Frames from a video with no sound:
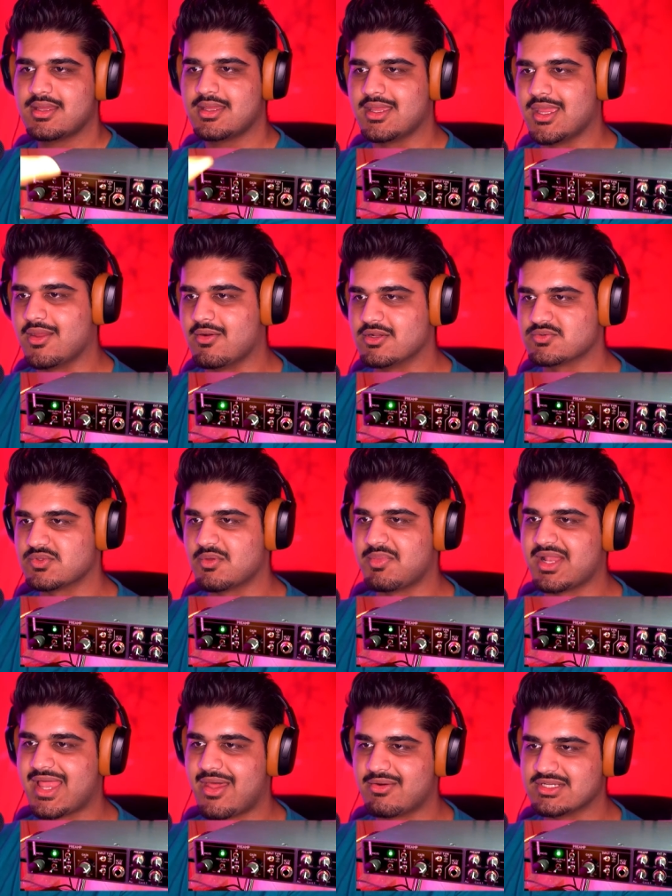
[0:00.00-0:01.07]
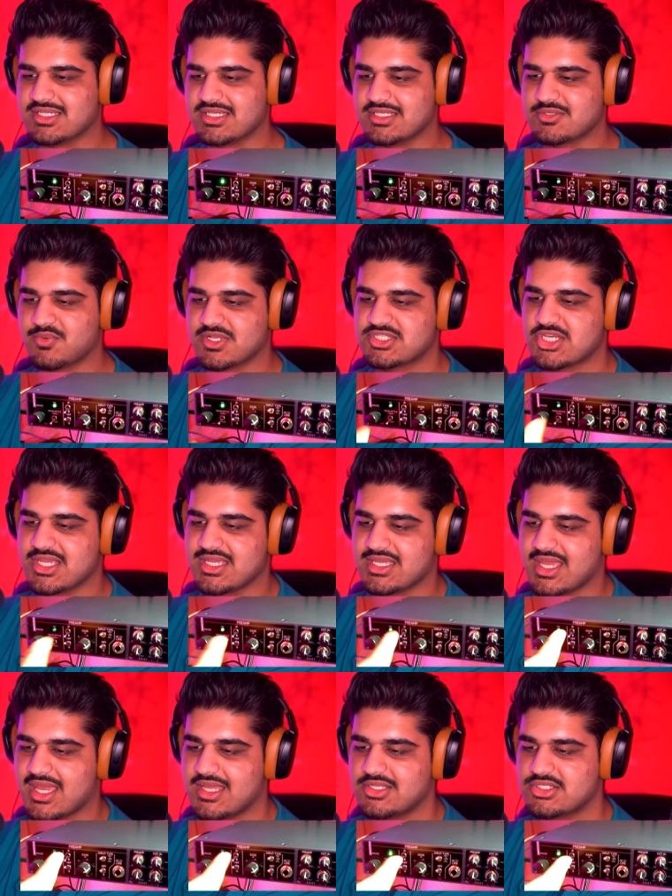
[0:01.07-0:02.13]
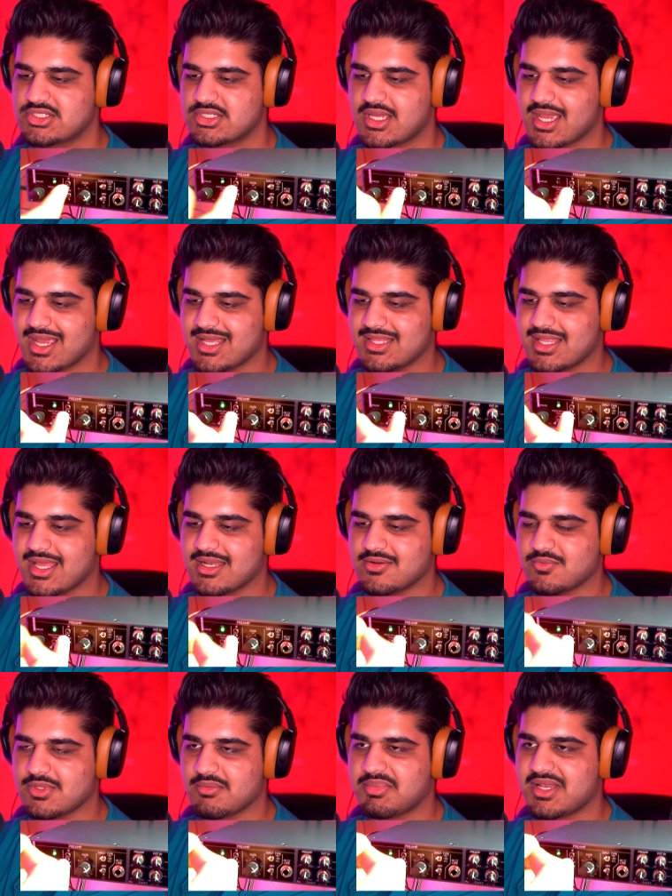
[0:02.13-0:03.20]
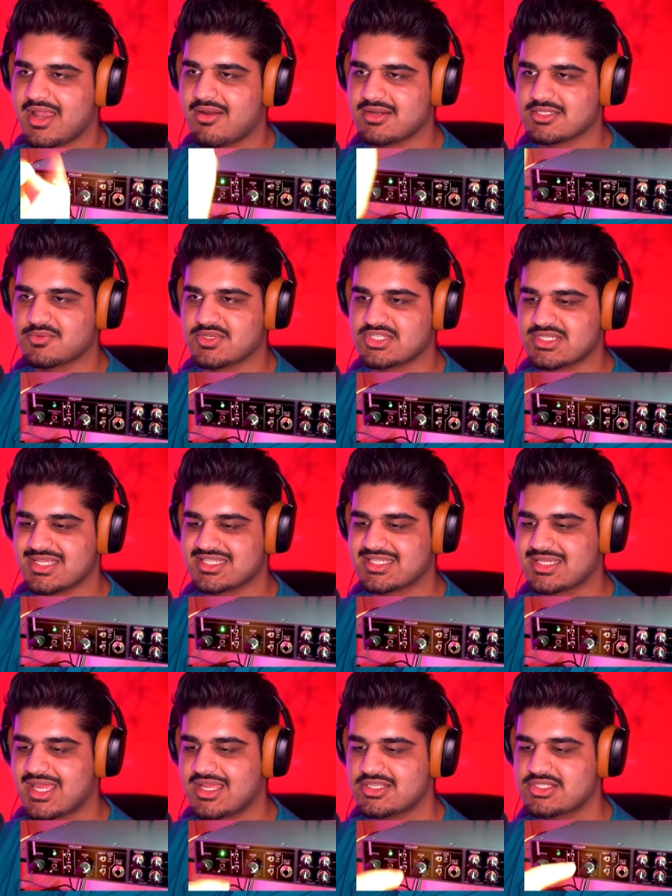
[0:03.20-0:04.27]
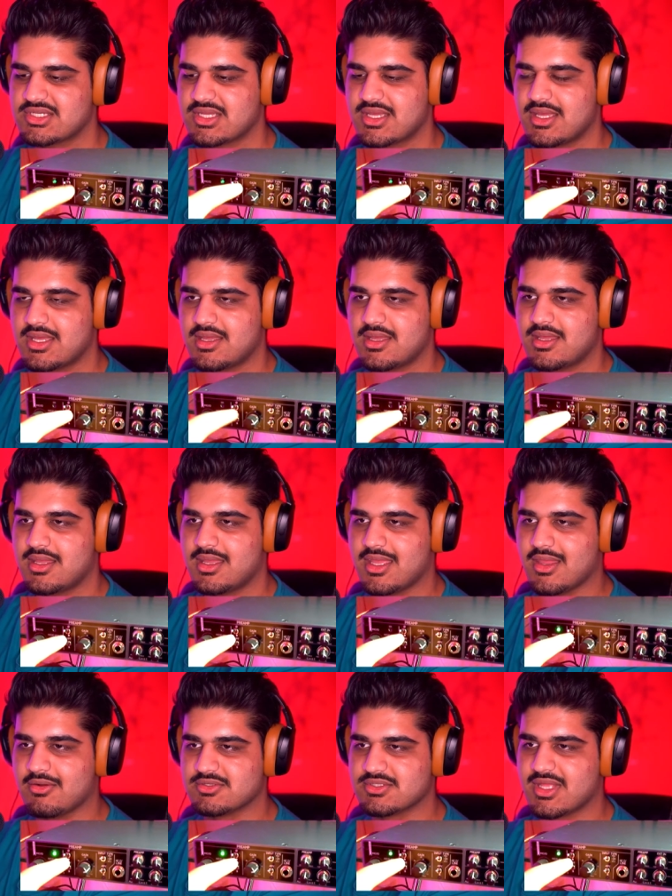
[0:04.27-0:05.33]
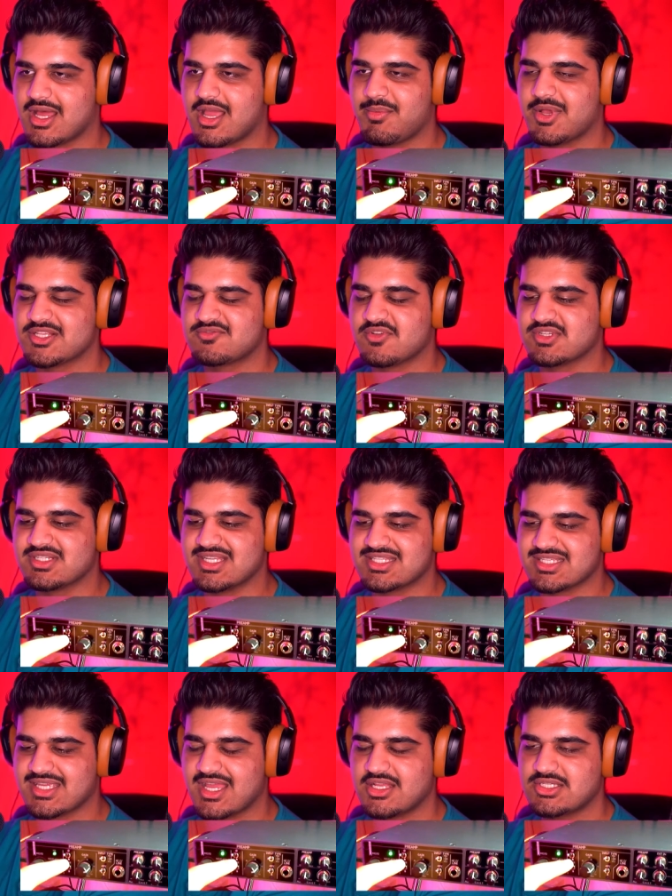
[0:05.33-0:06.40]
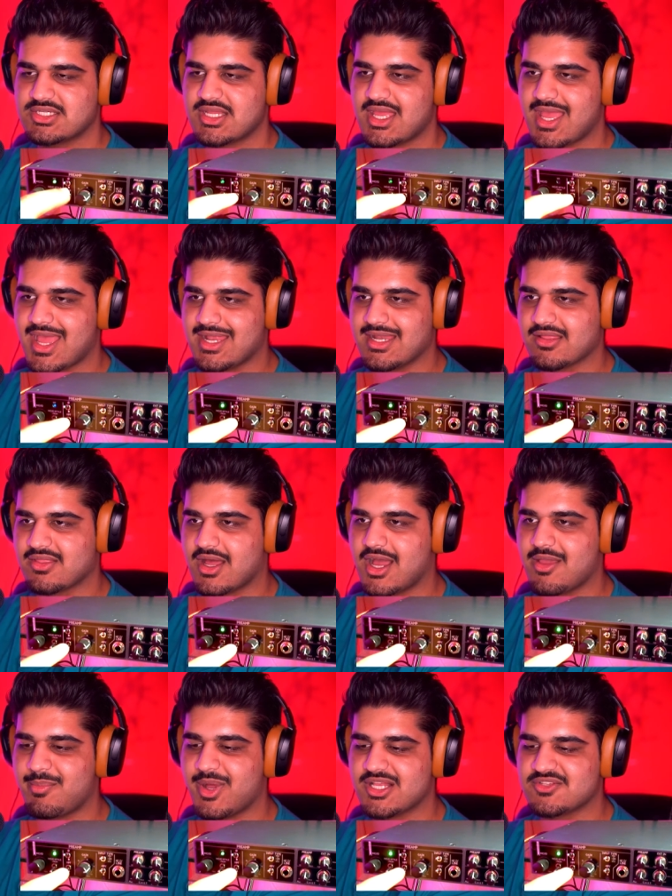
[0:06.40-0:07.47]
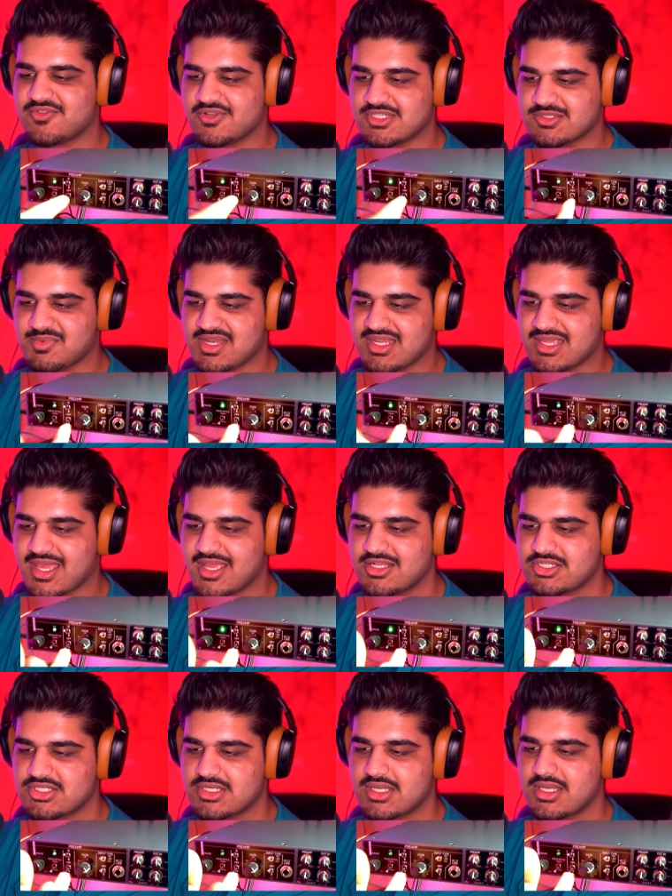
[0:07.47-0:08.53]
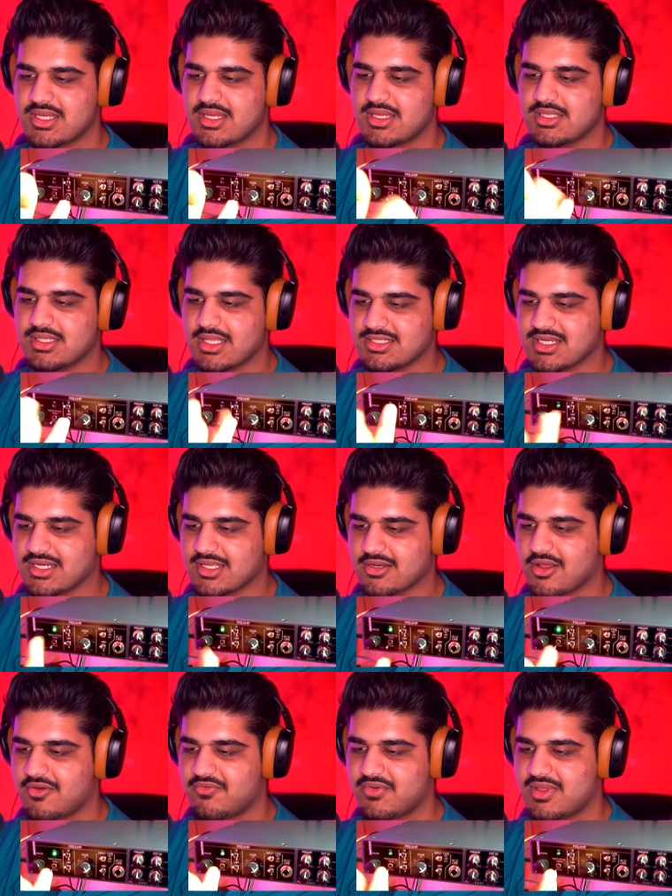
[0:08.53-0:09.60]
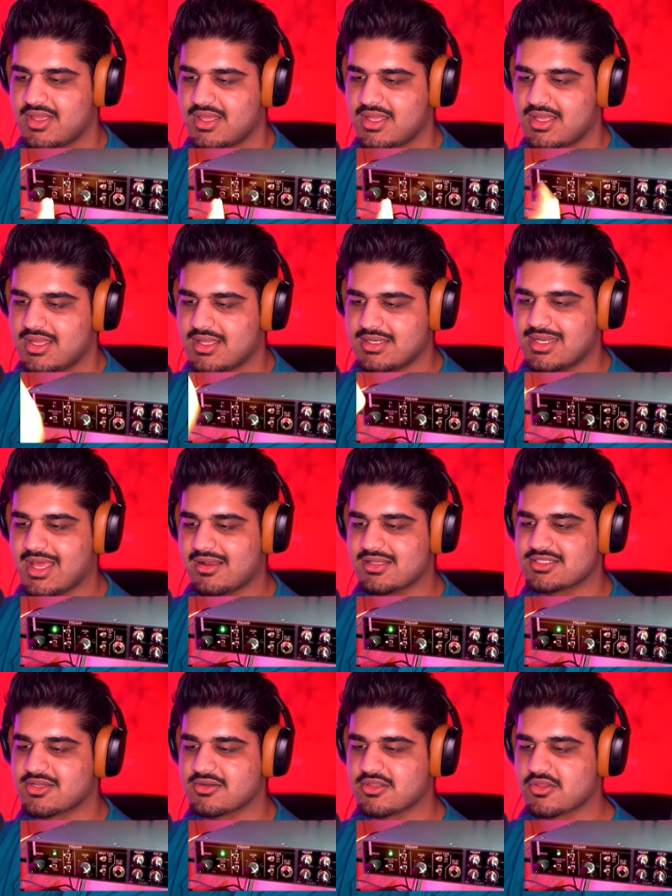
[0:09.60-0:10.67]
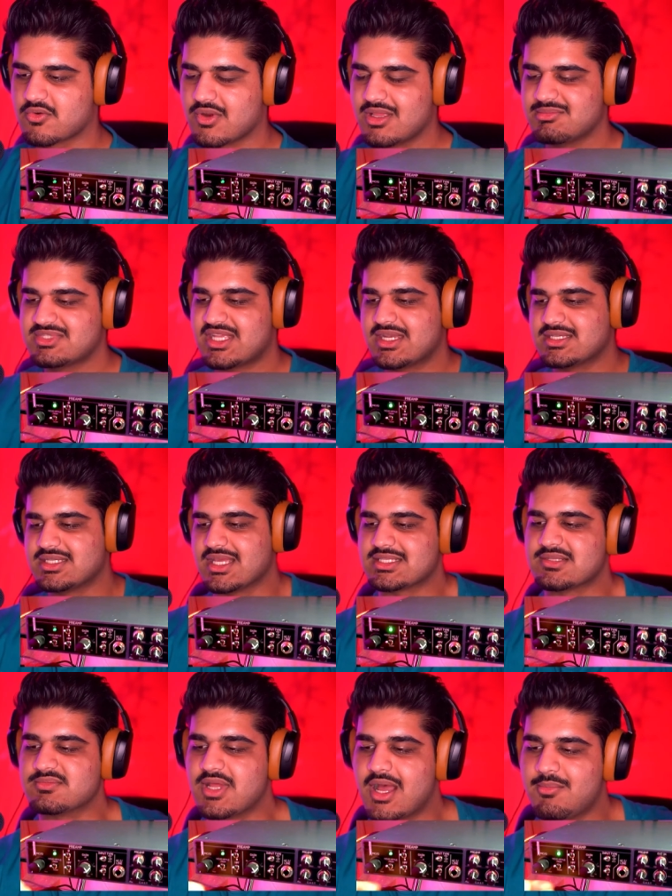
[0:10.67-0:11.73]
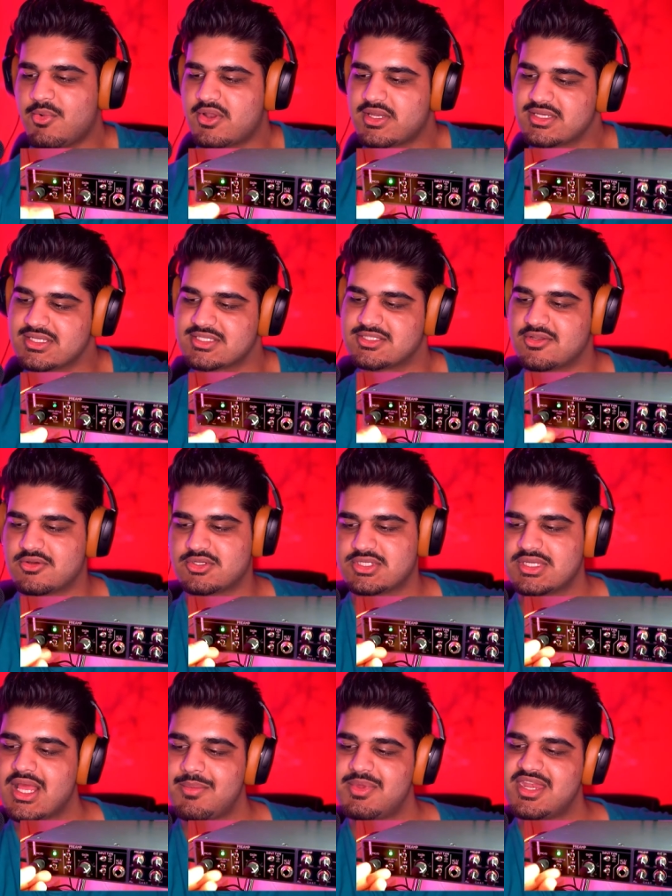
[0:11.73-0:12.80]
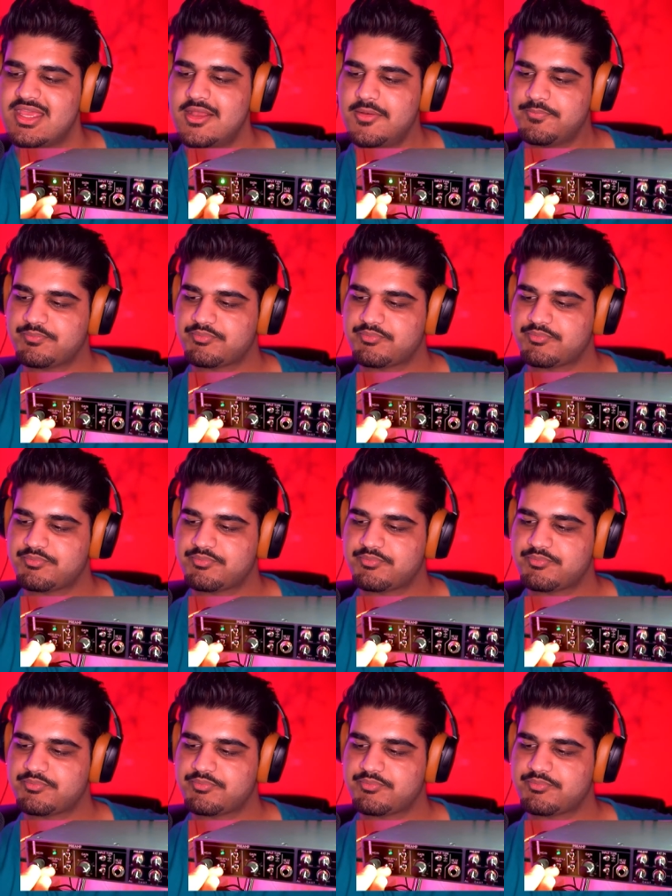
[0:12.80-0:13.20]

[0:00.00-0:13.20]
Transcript: here is with the polarity switch engaged, and then with the polarity switch disengaged. Here is with the high-pass filter disengaged, and now the high-pass filter has been engaged, then turning it off. Now let's go to the cream setting to get some harmonic distortion up in here.